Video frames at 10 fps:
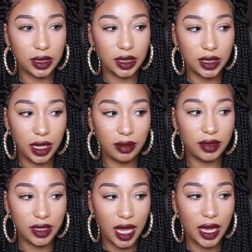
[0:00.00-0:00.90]
the
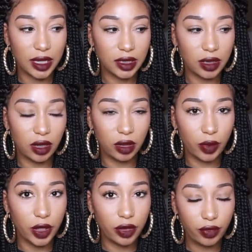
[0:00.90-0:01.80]
same size all
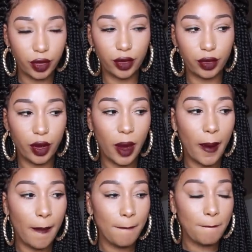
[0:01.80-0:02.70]
the way through.
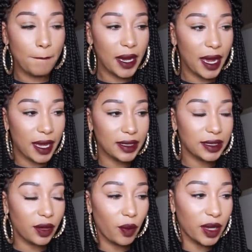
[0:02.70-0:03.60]

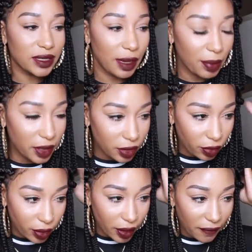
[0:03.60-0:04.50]
But once I put it
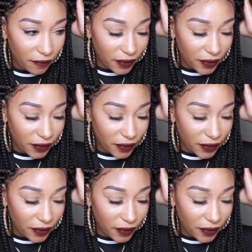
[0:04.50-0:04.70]
on and